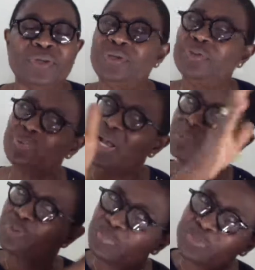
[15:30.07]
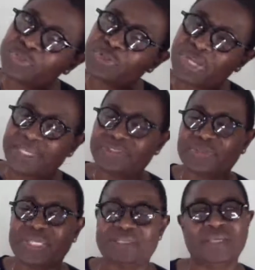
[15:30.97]
You come, you put your heads
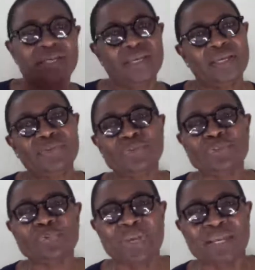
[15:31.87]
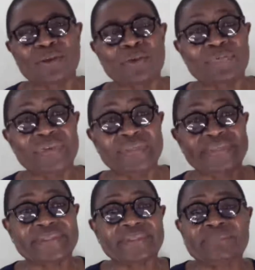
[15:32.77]
on it. You smell all of
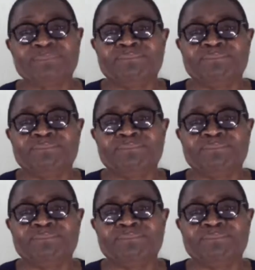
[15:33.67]
this.